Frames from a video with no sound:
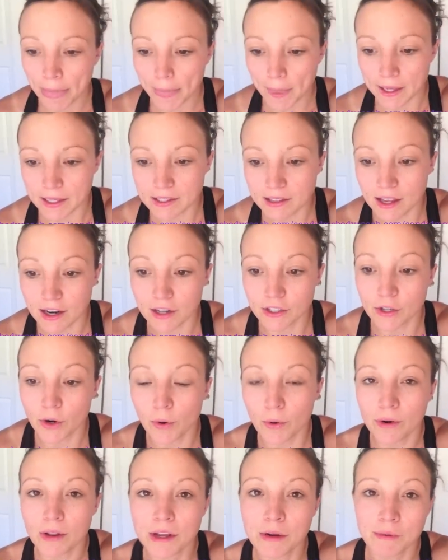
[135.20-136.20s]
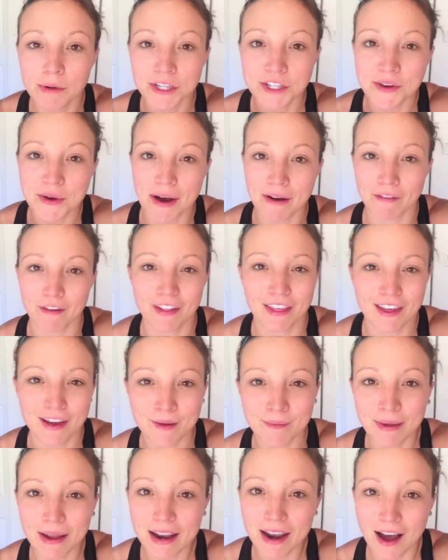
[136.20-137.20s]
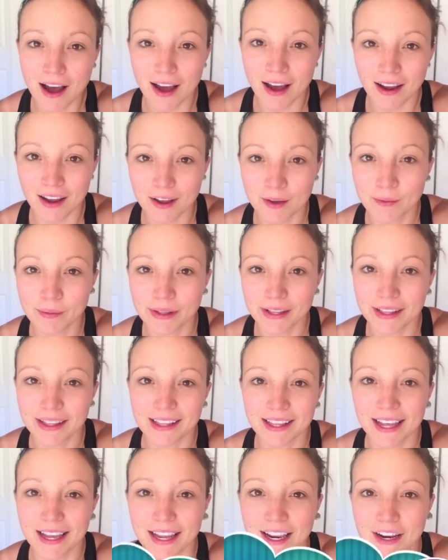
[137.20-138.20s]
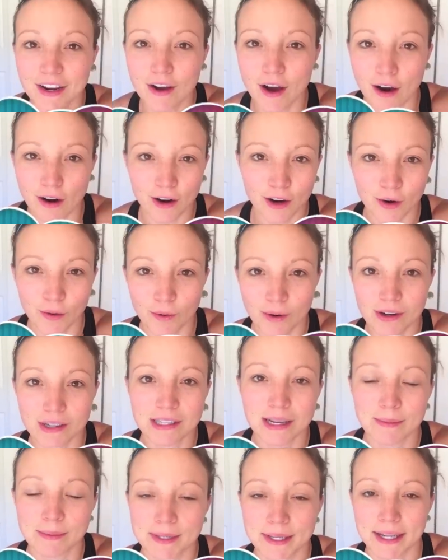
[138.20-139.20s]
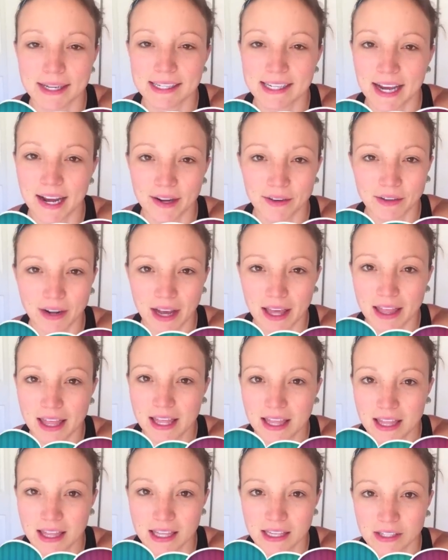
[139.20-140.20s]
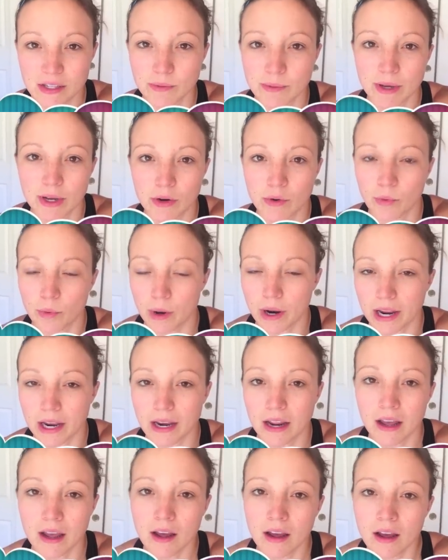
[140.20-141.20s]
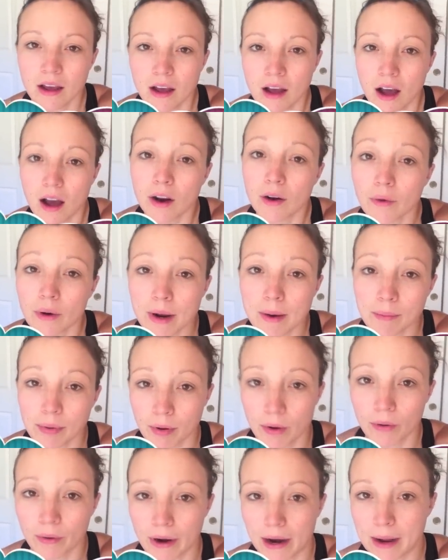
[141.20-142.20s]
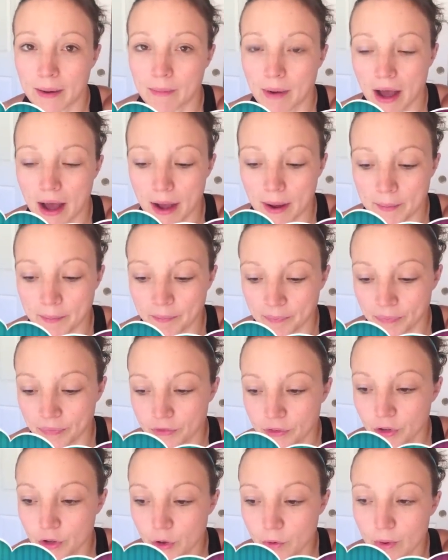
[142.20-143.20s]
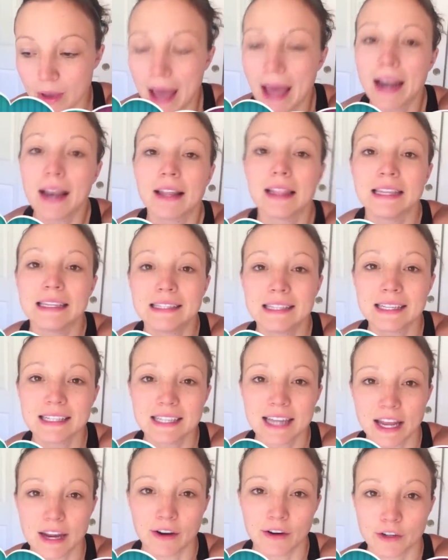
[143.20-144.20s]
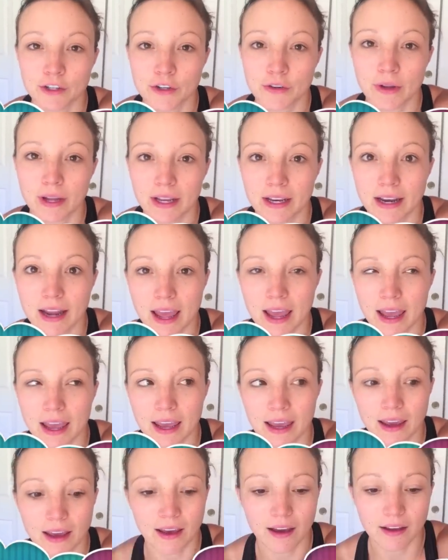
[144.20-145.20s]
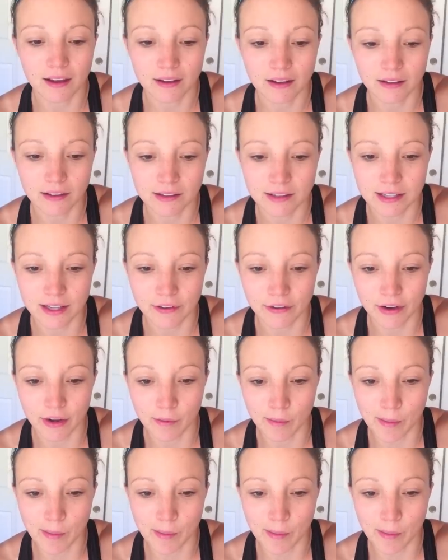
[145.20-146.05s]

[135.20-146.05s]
that's going to totally redo everything, but not completely like knock your world upside down. I think that this would be a great a great program. Um, so you get these containers. You get a let's see if I can